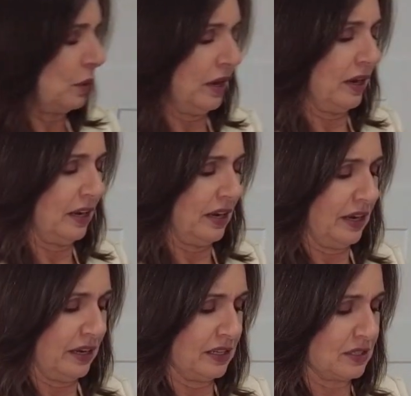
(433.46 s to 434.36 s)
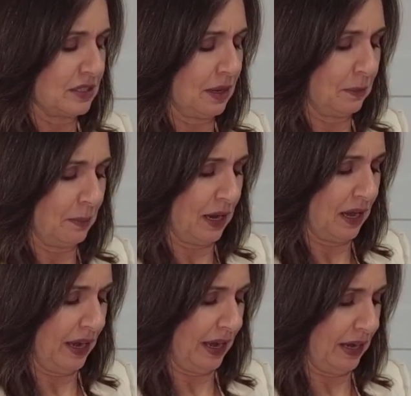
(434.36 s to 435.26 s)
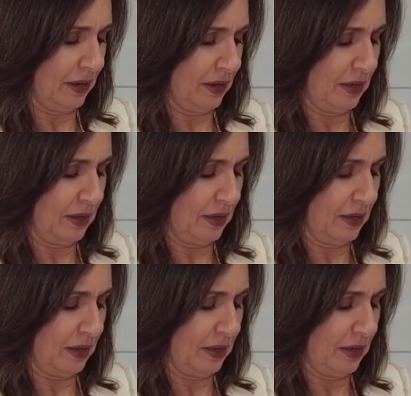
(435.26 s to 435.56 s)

one is by,